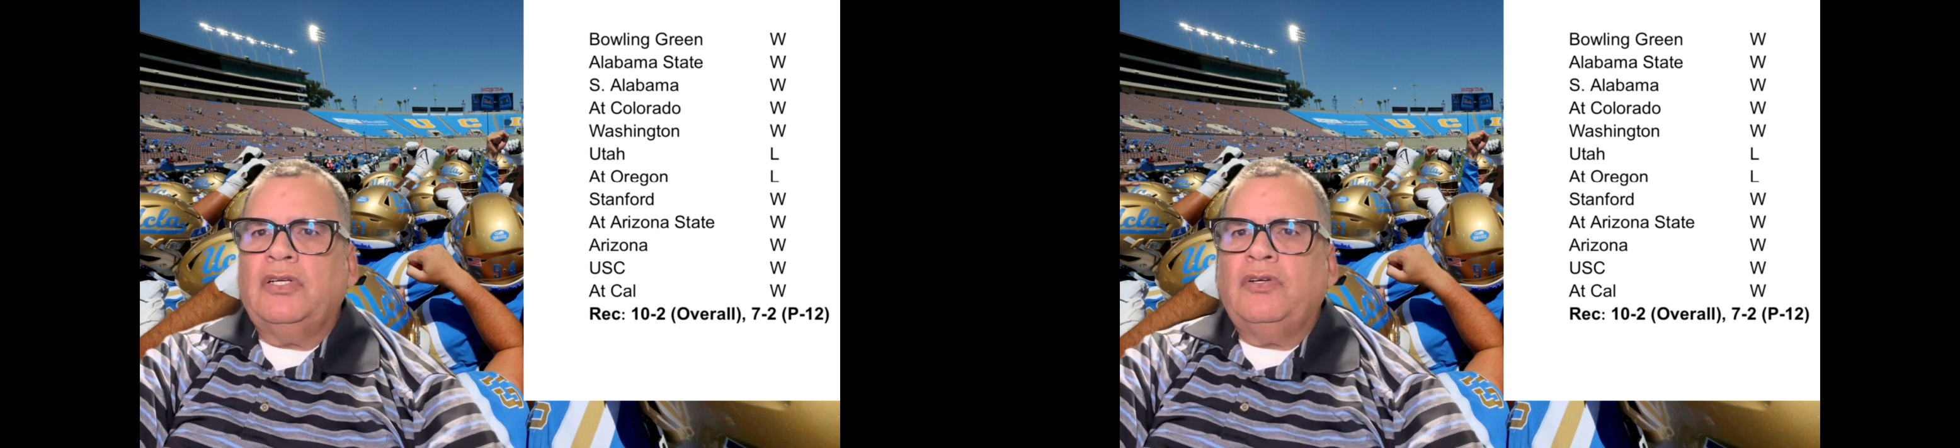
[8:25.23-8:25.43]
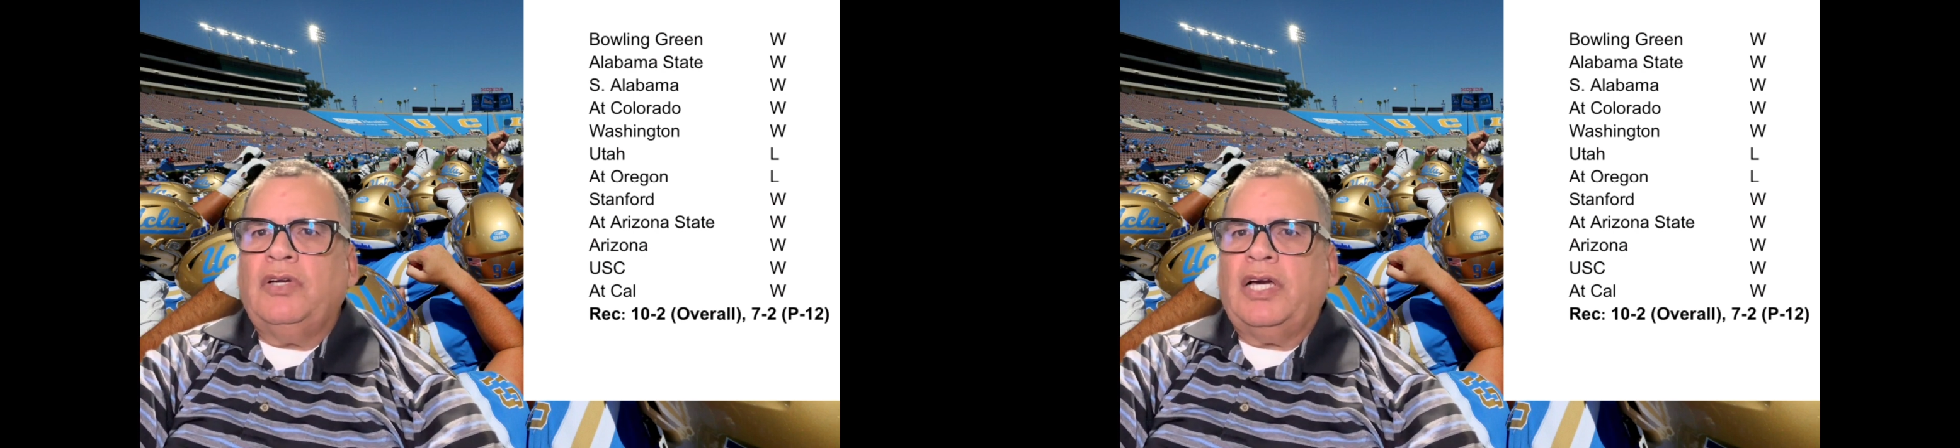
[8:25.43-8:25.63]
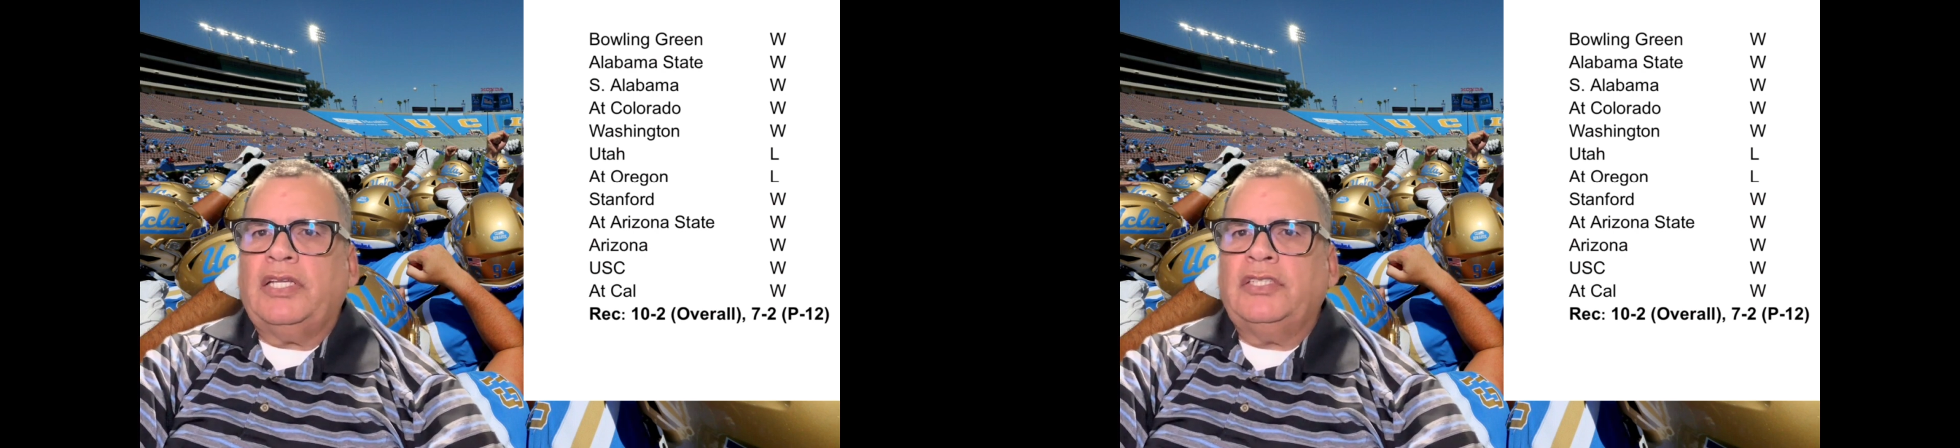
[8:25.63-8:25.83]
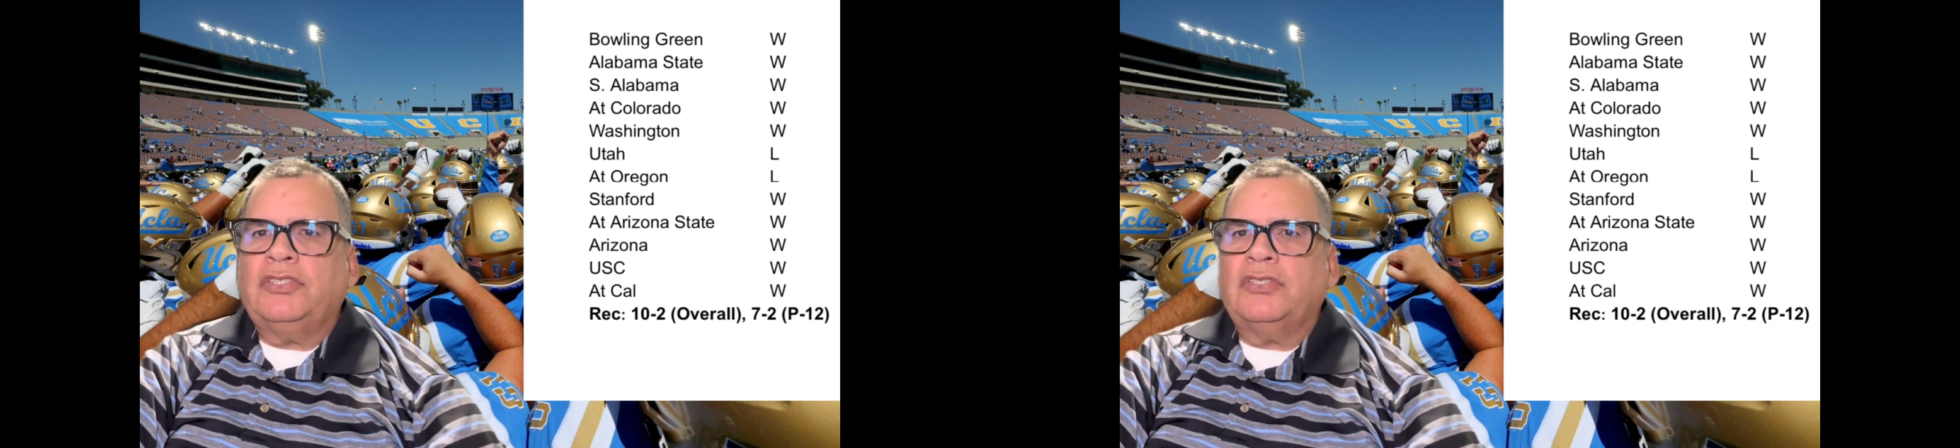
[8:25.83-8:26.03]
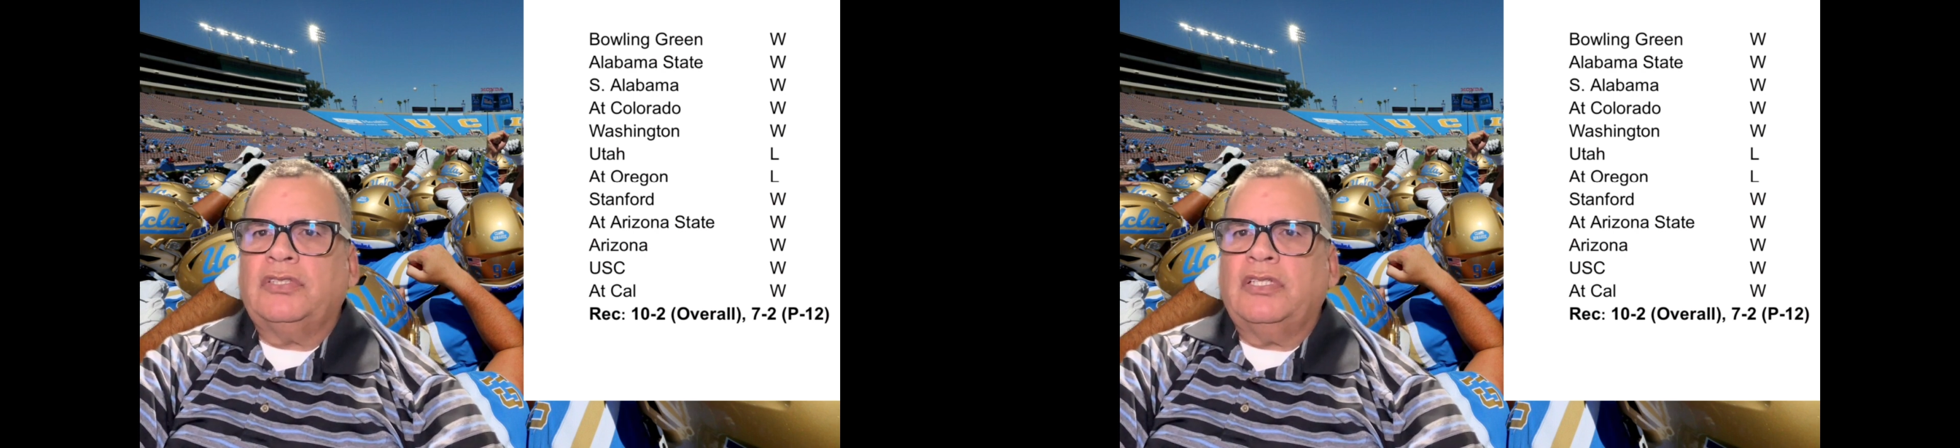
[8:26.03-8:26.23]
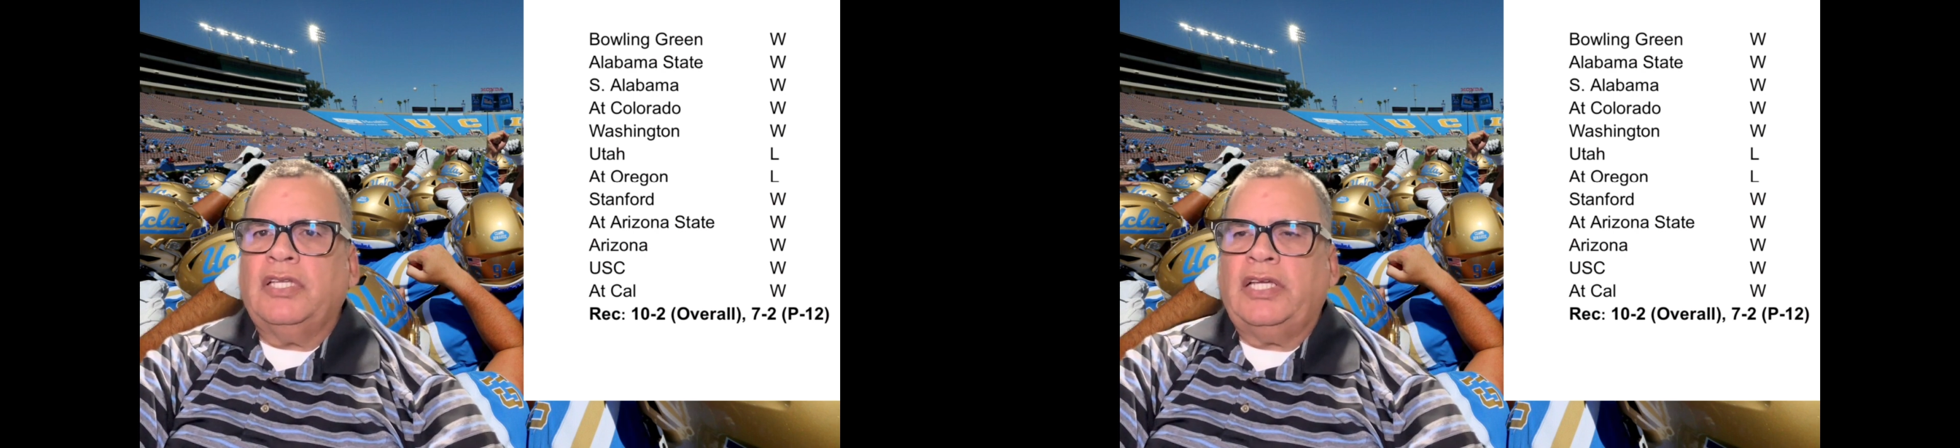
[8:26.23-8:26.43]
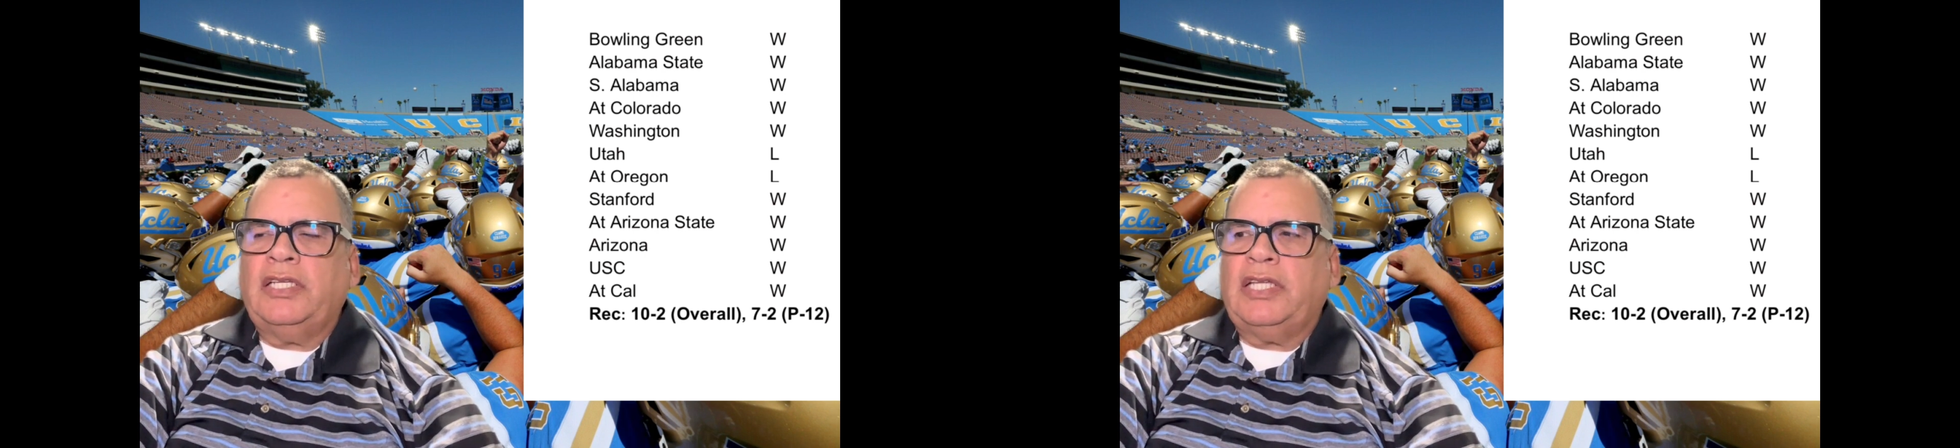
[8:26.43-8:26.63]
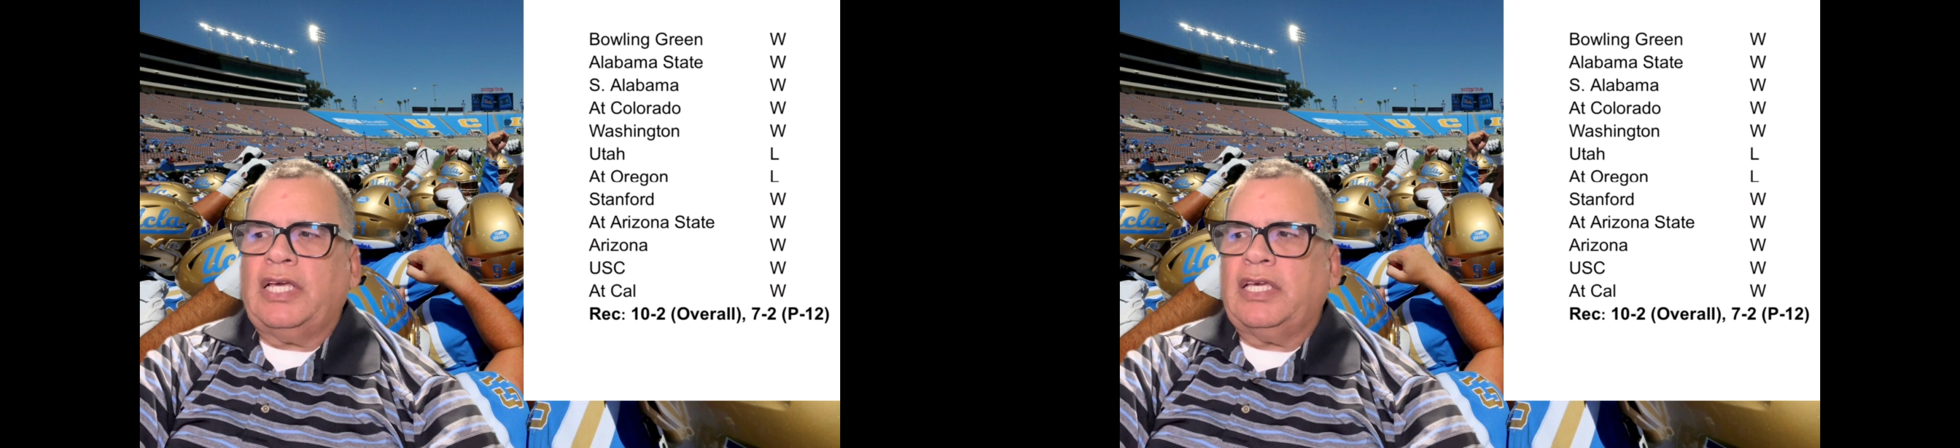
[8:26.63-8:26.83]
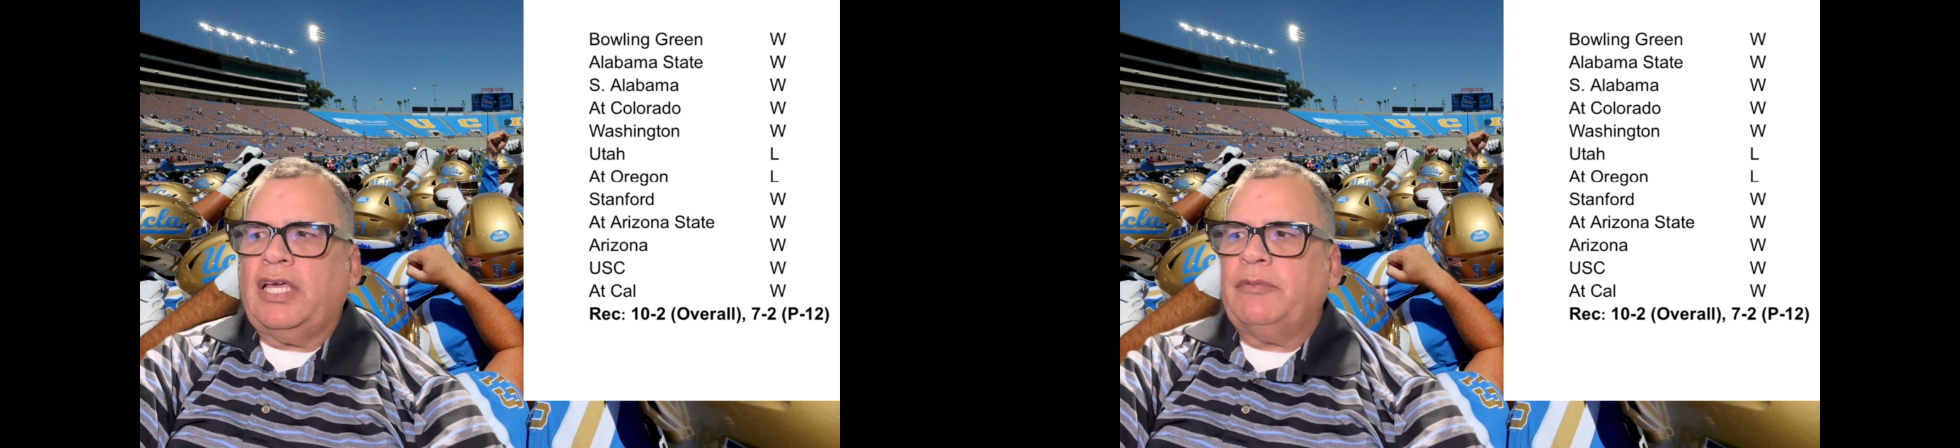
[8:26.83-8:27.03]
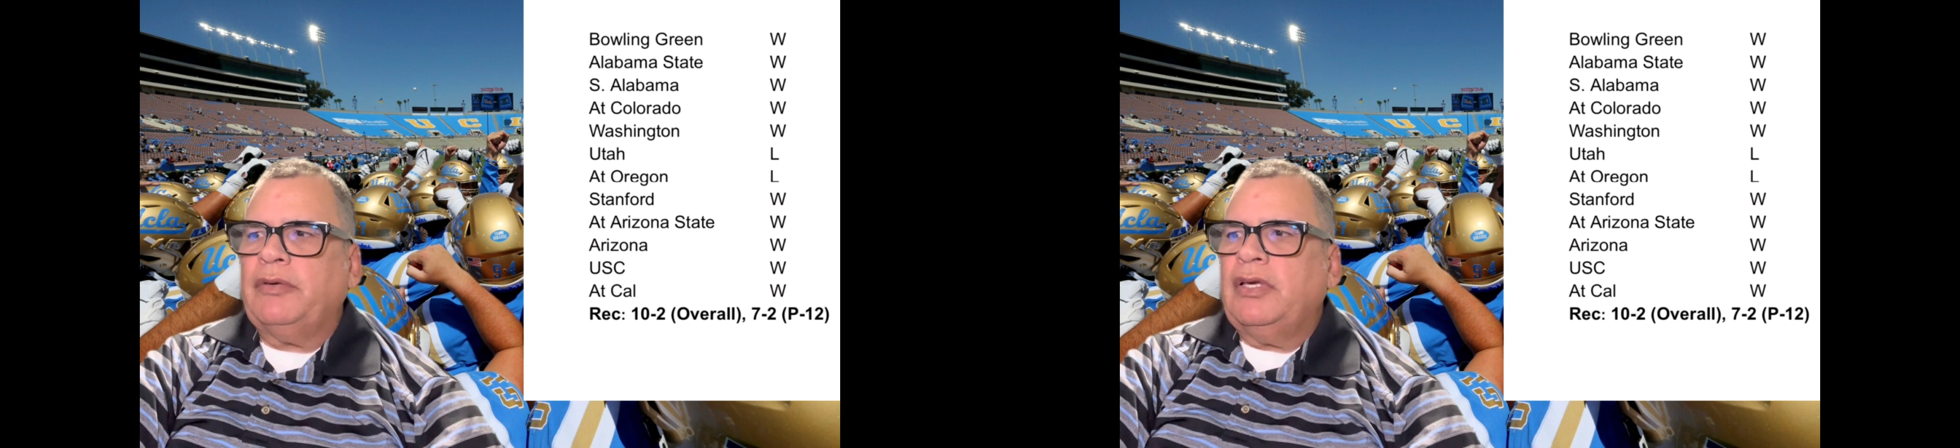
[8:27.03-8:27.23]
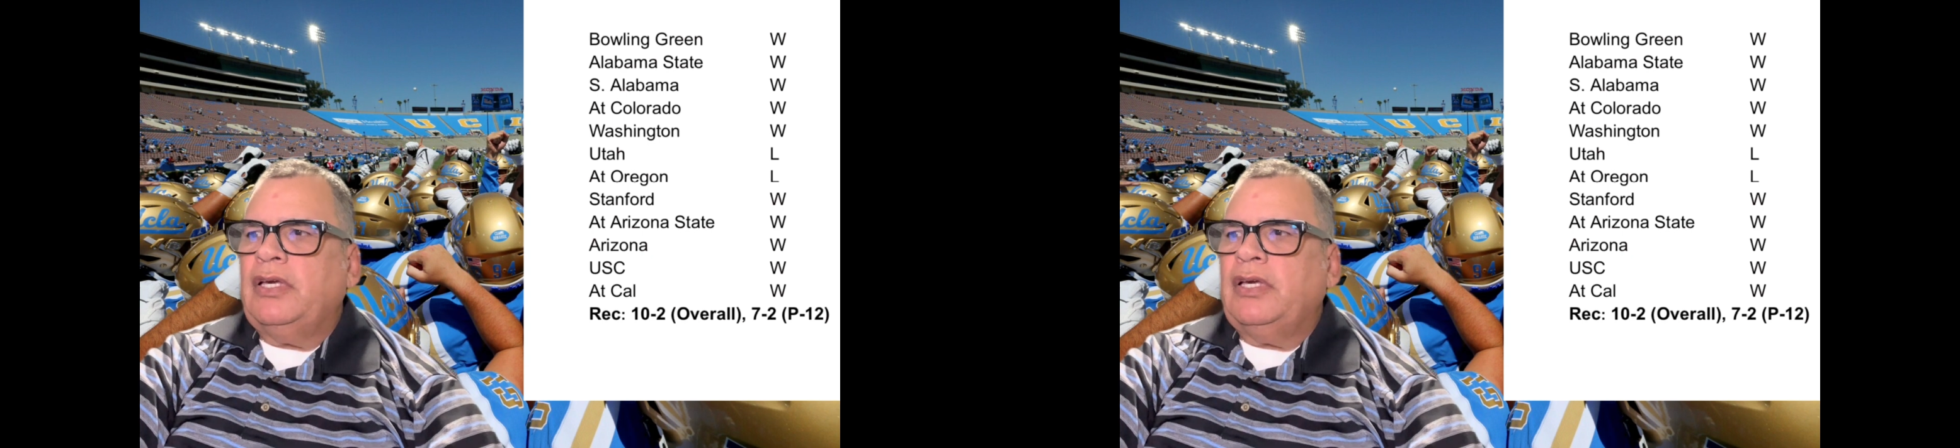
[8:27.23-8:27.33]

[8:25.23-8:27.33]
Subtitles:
who got injured late in that game,